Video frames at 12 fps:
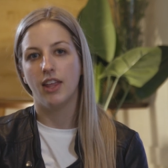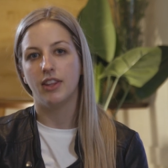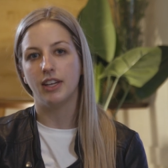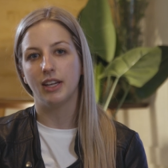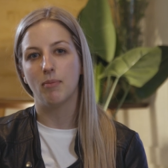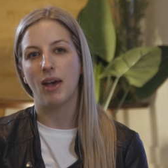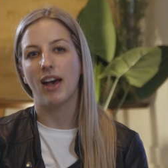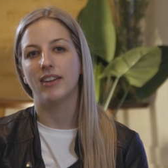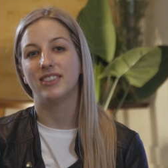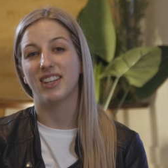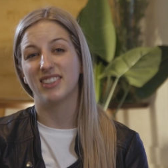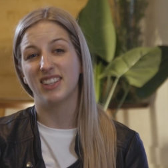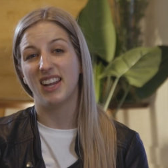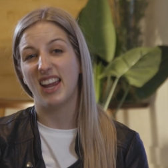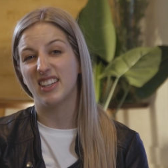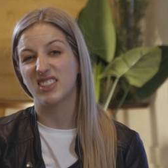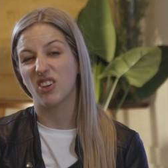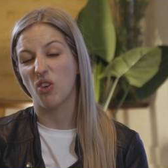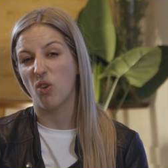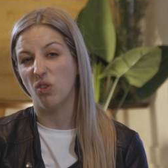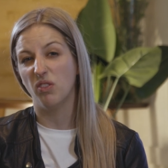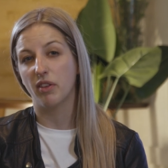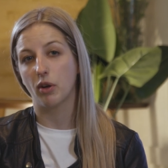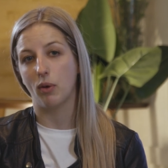think about, does it answer all
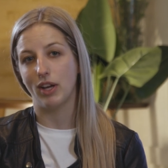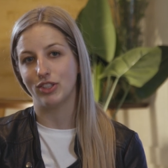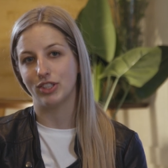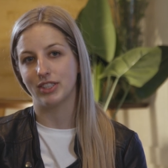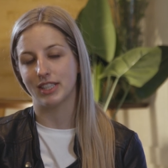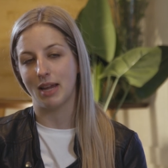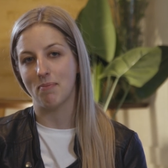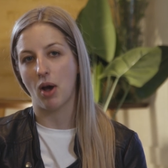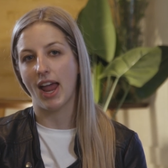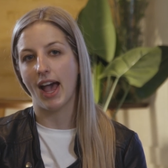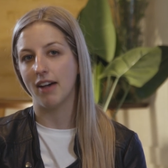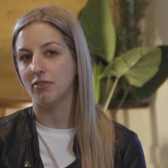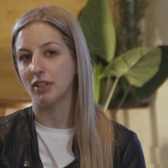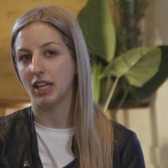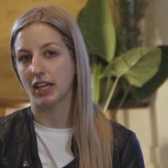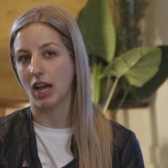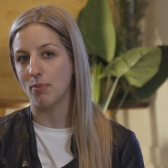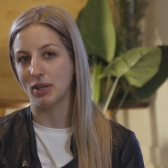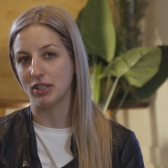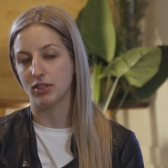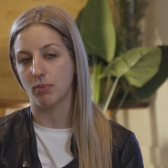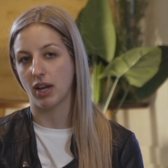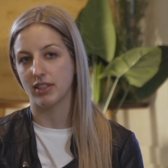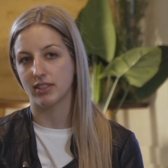of the questions they might have when they're coming to
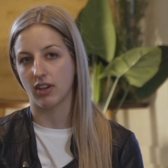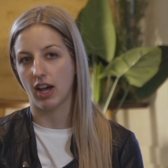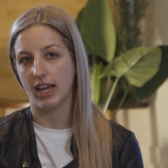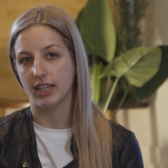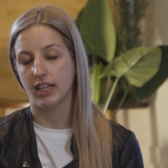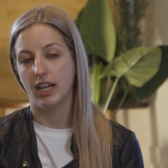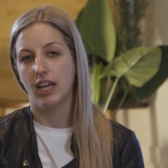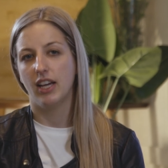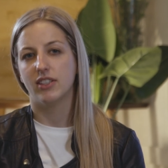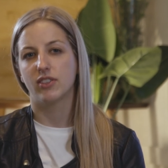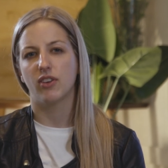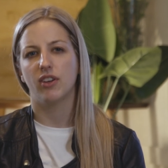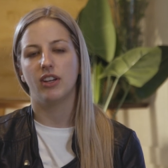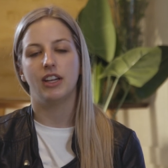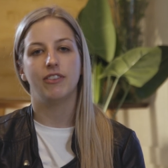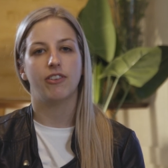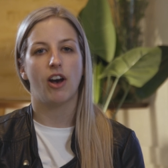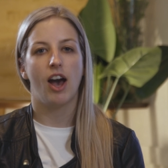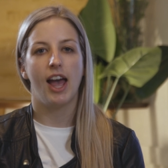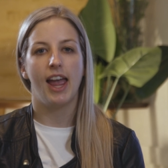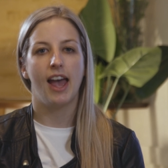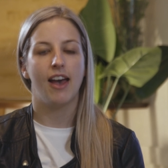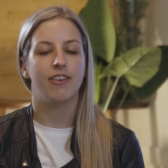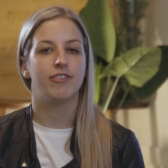my site? So if I
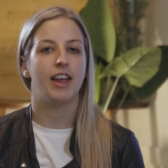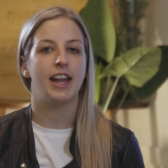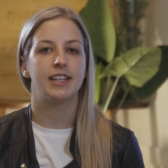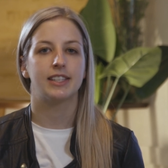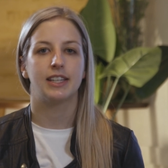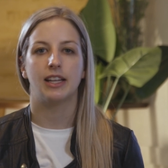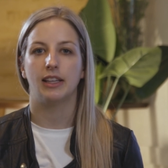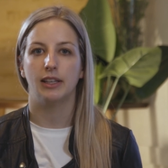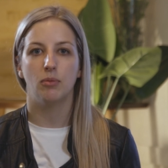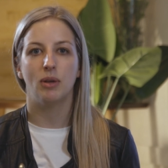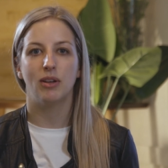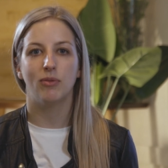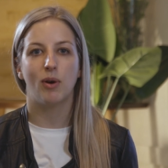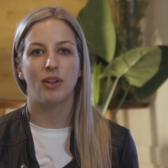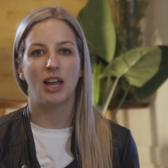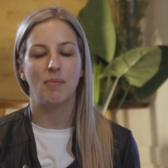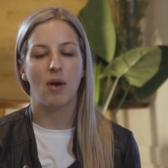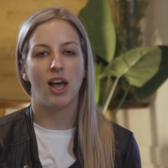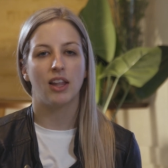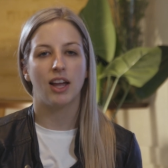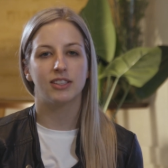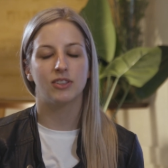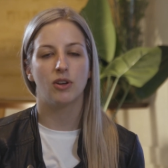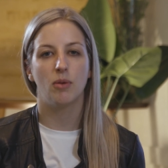have answered a little bit of what they might like
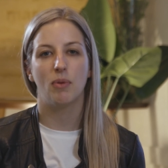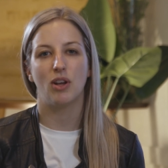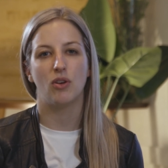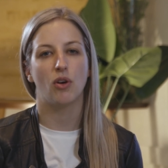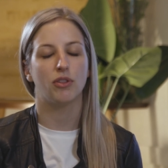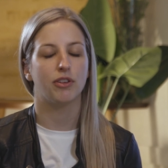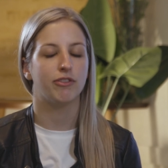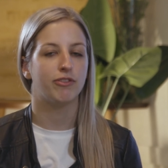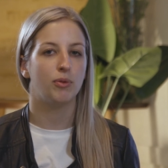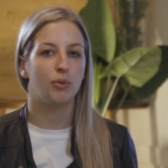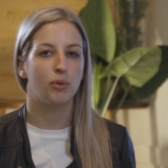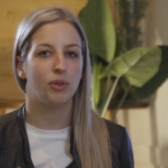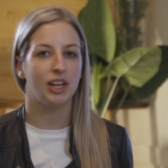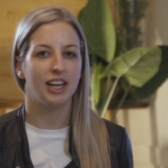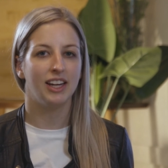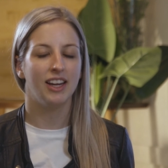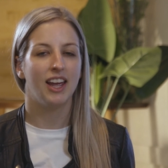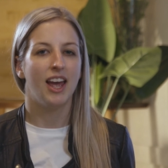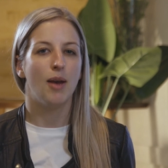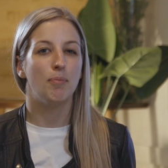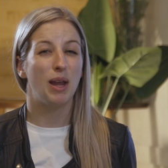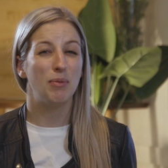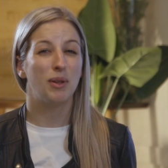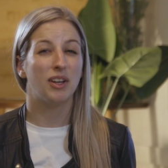to know, but not the full thing,
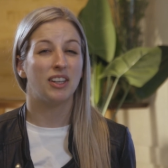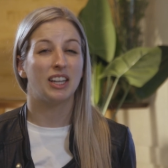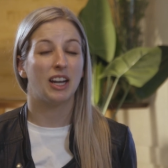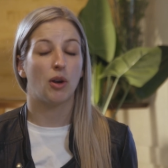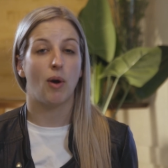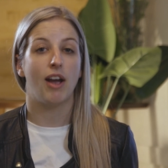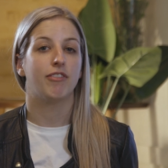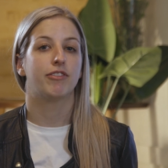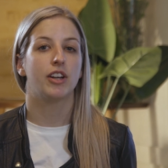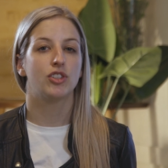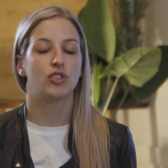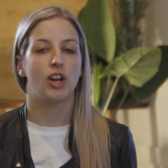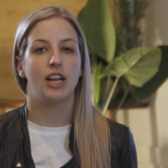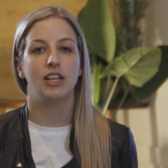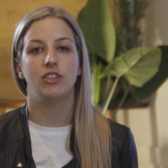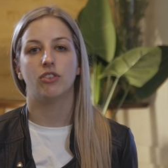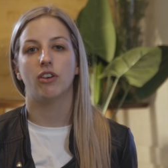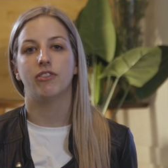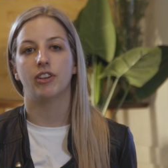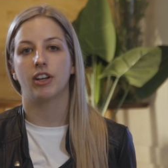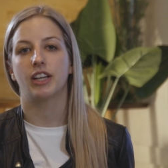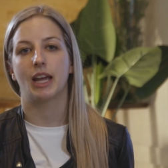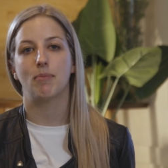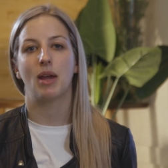people are going to get quite frustrated. You're often going
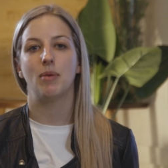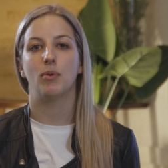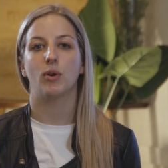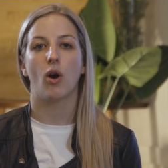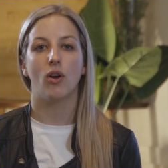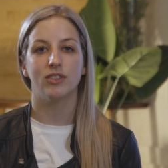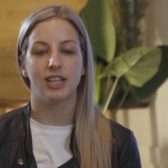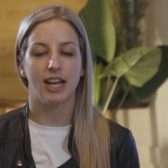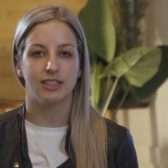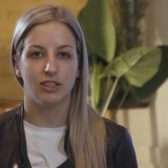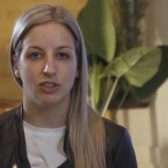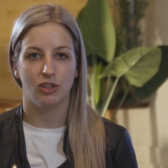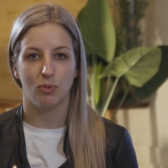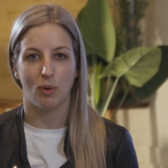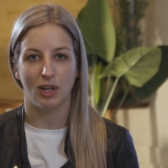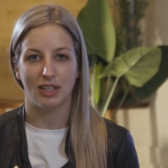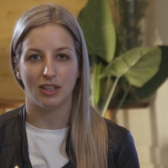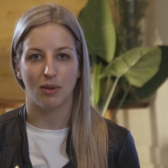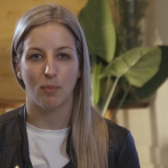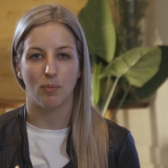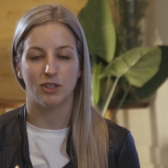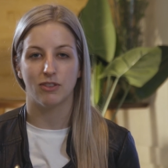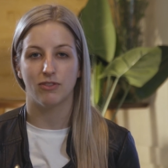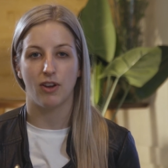to get people contacting you, wanting them
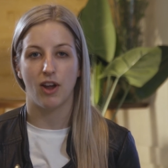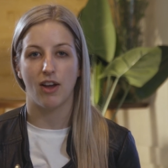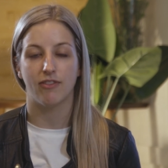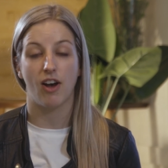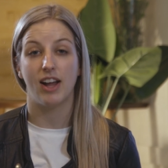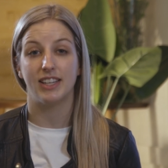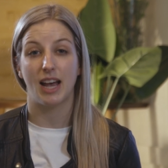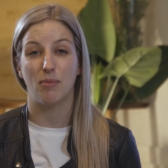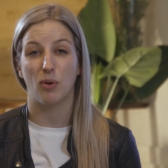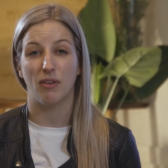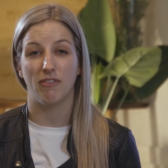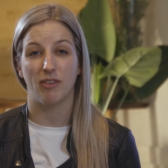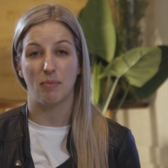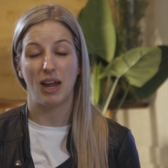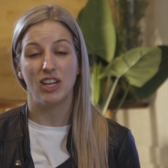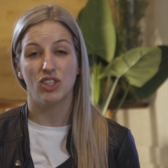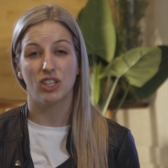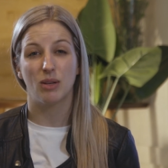to find out more information